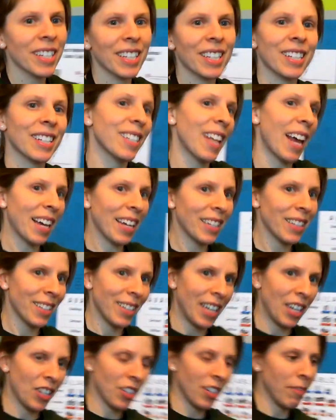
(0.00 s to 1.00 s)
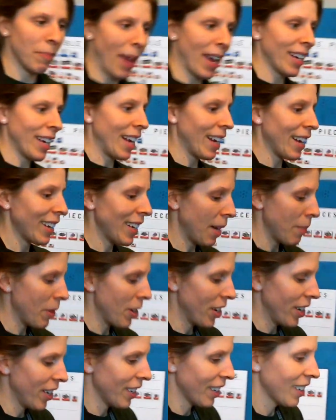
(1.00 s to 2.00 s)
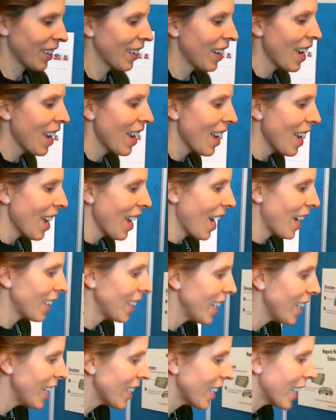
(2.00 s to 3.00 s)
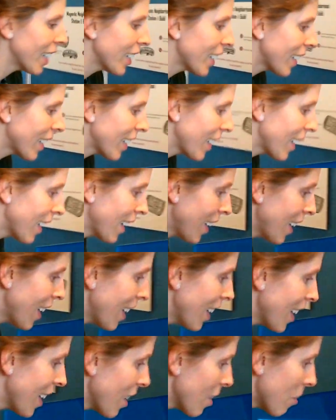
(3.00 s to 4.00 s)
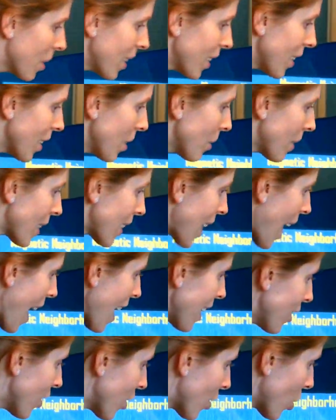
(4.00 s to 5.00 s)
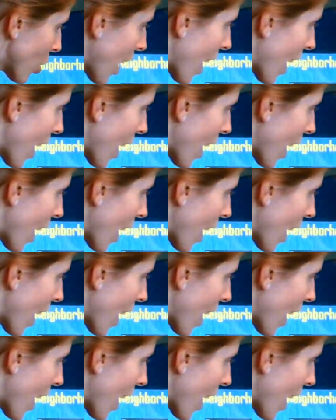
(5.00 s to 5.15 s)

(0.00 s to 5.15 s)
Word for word: to the second station of Magnetic Neighborhood. And here, once you slide your